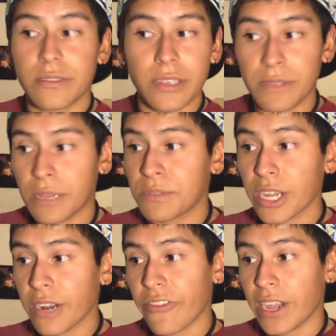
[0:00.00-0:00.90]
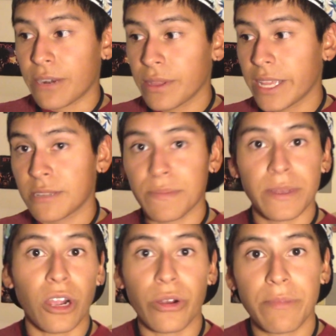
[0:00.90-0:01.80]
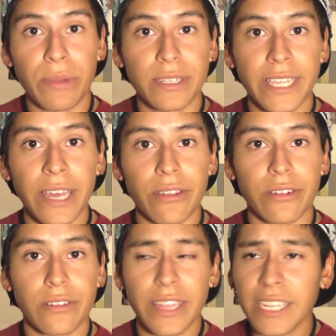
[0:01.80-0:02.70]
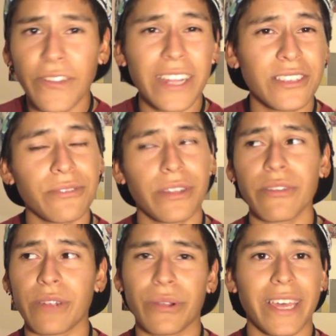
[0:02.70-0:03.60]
sometimes you gotta find one that's been already put together. And that's fine too, nothing wrong with